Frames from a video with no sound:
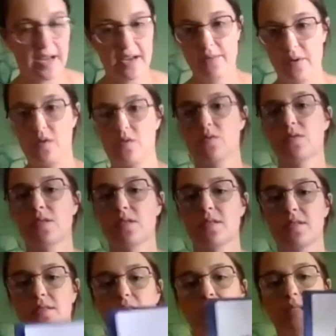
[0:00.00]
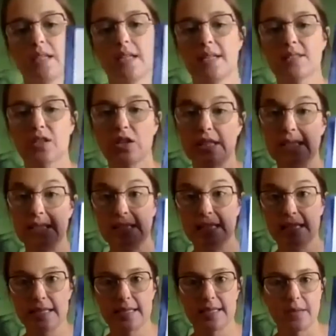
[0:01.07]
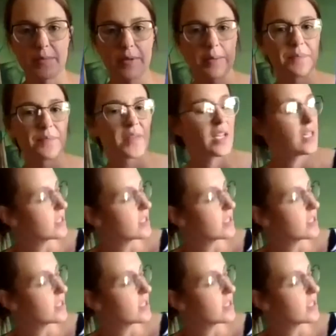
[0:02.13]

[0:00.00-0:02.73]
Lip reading: I wrote. It's called Indiana Summer.